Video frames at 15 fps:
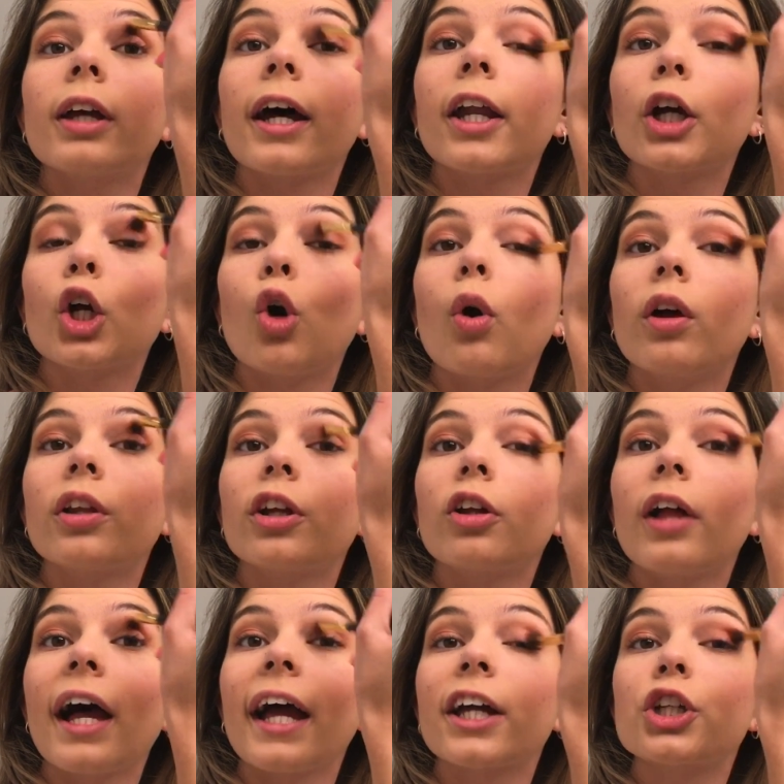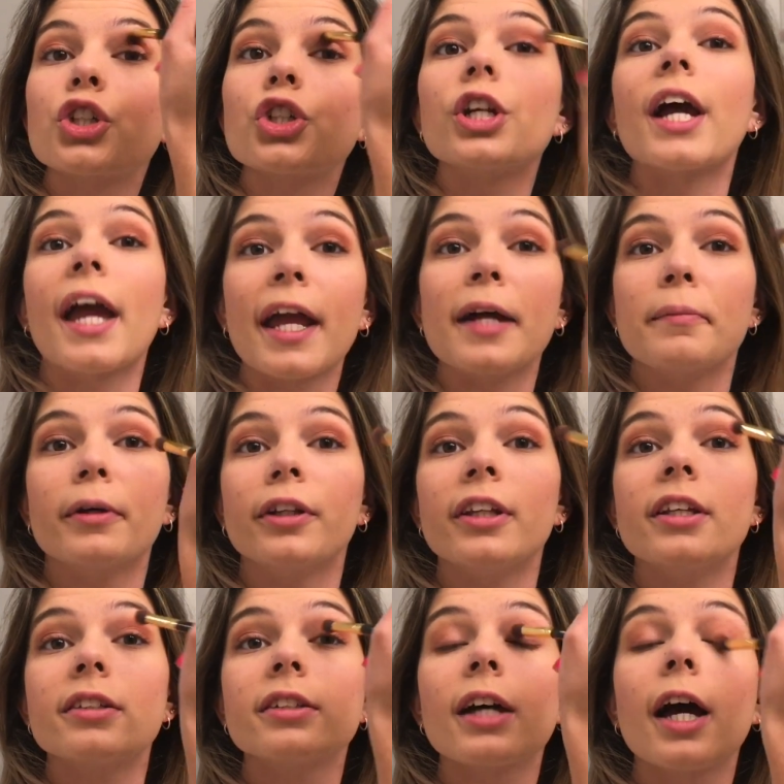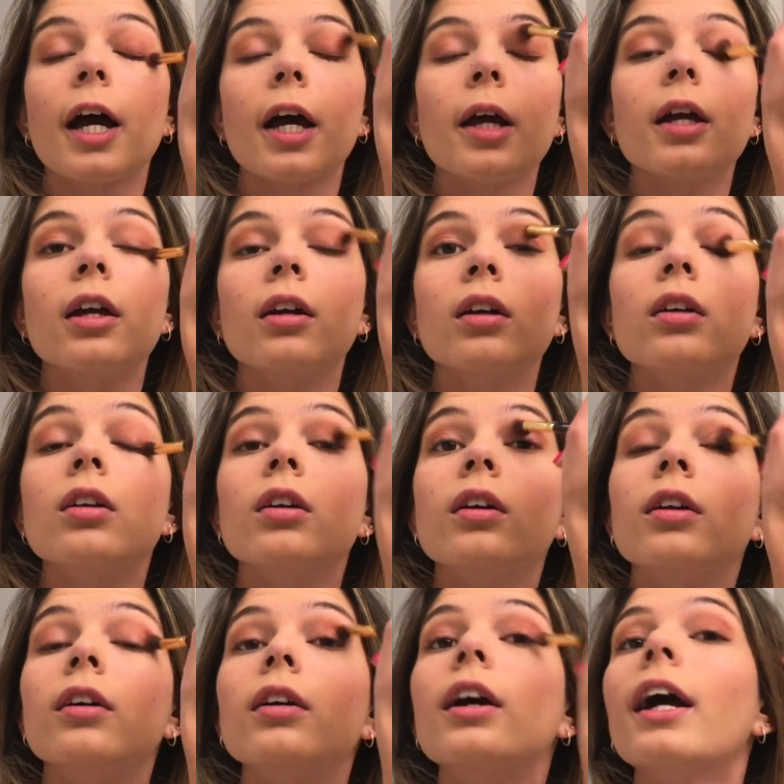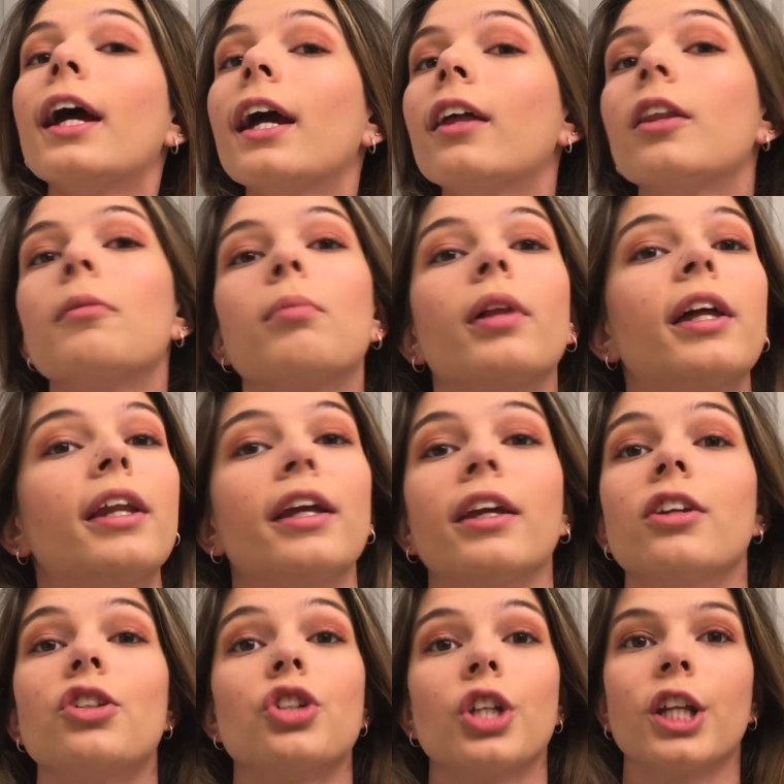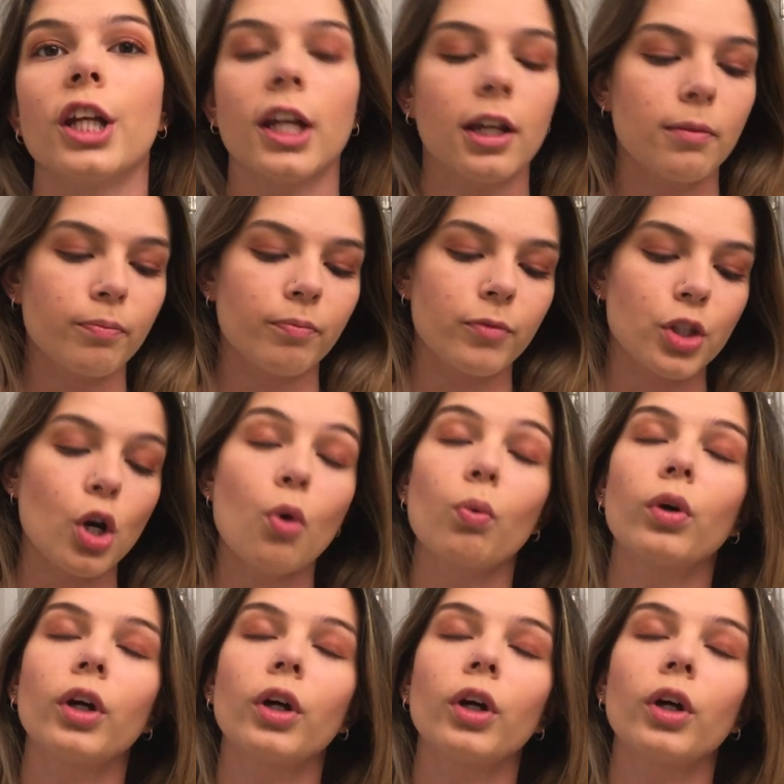Gotta go a little extra ham on this eye. And the blending is shitty. Don't